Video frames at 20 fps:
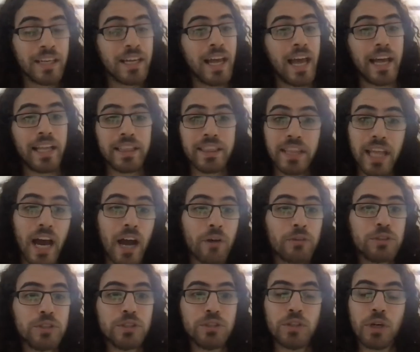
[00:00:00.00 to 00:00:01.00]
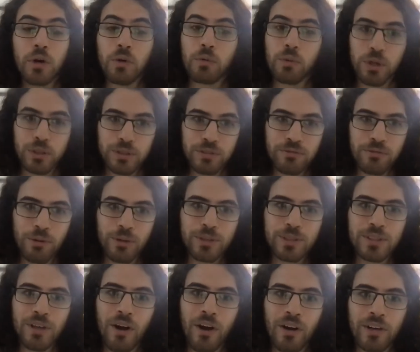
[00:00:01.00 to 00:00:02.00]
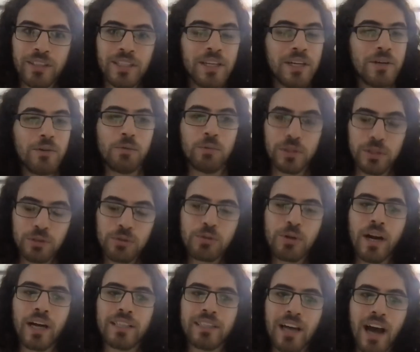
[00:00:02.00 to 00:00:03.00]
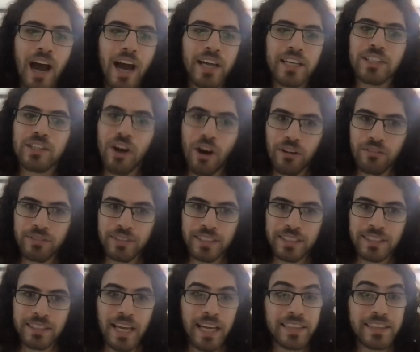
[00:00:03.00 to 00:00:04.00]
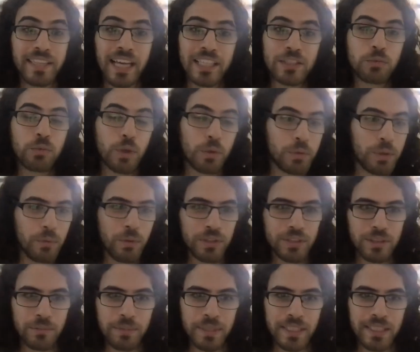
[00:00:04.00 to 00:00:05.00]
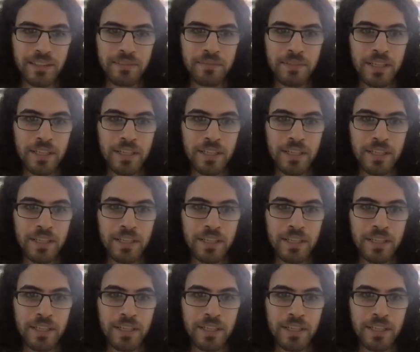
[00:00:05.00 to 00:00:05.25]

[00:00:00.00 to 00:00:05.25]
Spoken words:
and now you know where to focus on with quite high confidence. And that's where we want to be in.